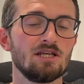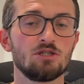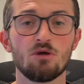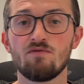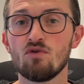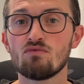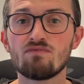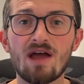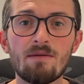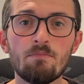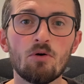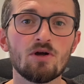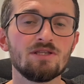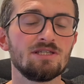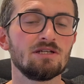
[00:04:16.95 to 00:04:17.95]
So if you're red
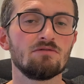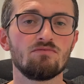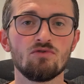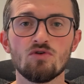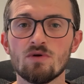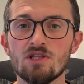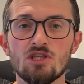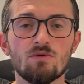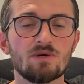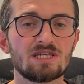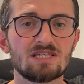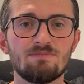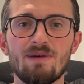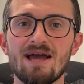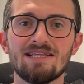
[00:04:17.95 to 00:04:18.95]
pointing a route and you
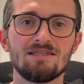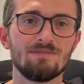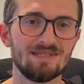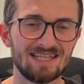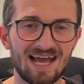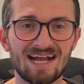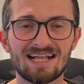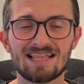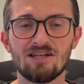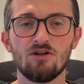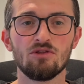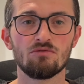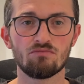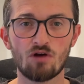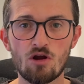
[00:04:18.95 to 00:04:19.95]
expect to be dangling
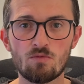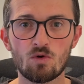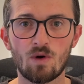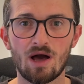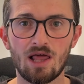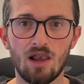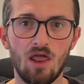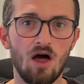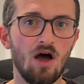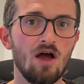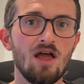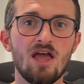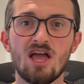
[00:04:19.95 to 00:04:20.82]
on the rope quite a lot,